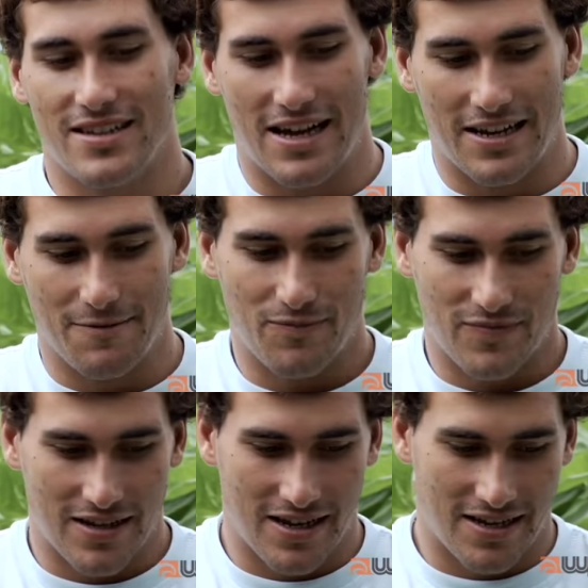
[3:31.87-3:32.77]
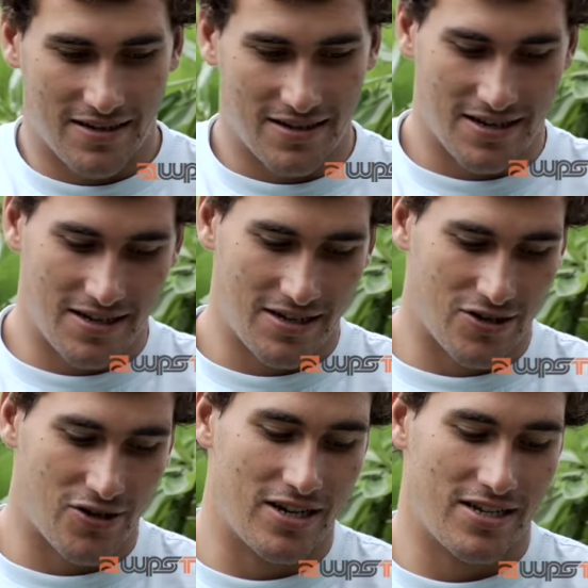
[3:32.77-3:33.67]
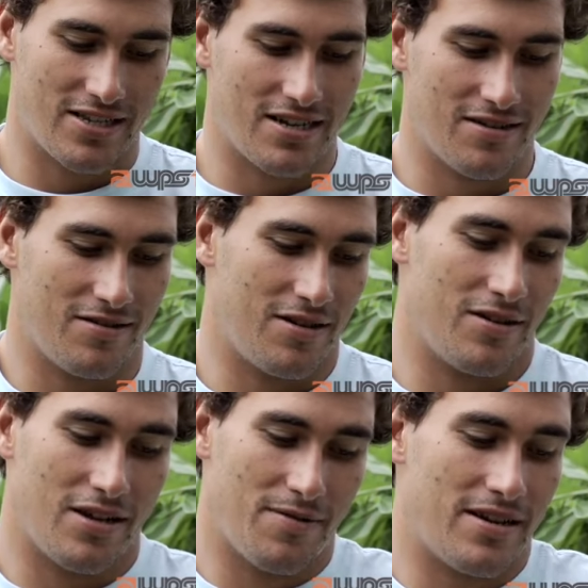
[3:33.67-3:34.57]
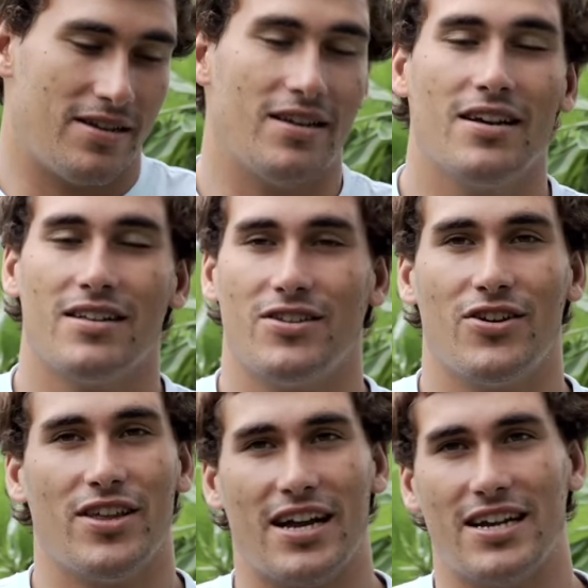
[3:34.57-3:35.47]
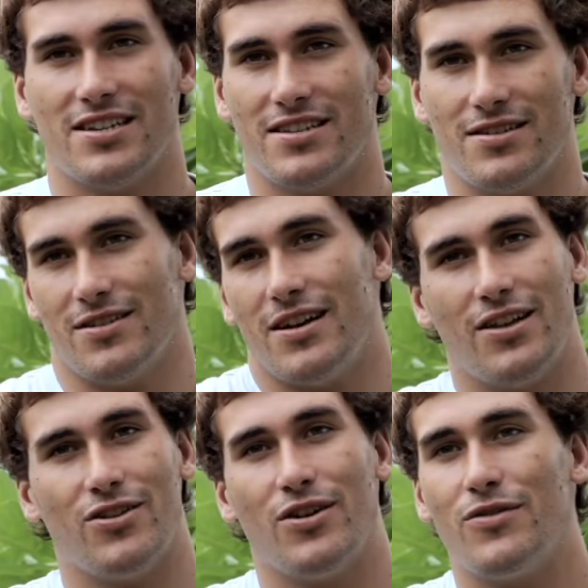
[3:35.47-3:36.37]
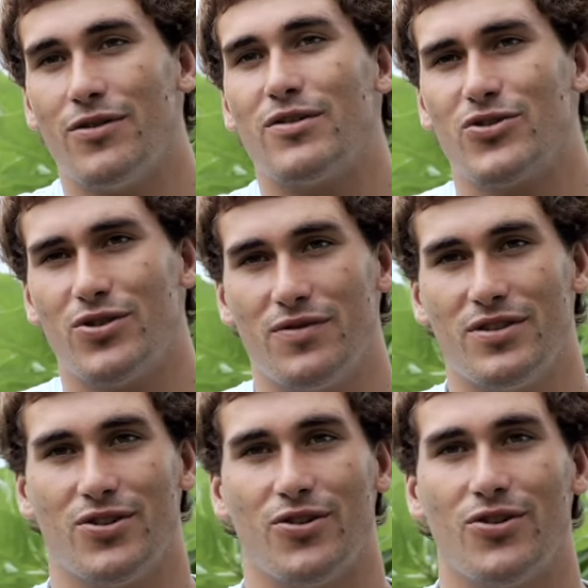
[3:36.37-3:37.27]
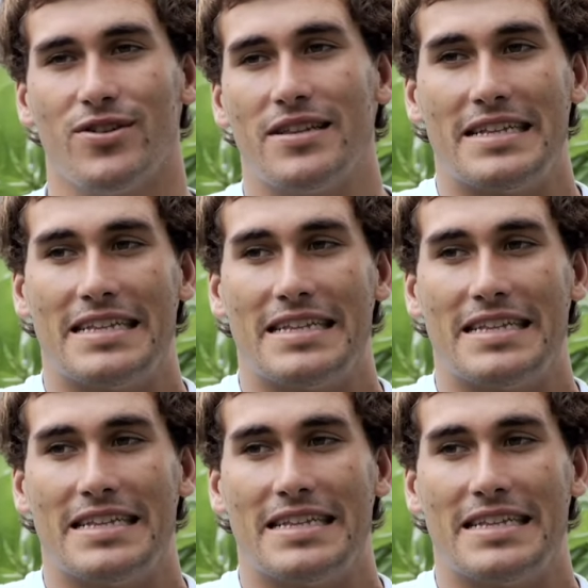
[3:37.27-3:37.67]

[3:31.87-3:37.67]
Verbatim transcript: like, in this contest, and even the other guys, I don't know, everyone was surfing so good,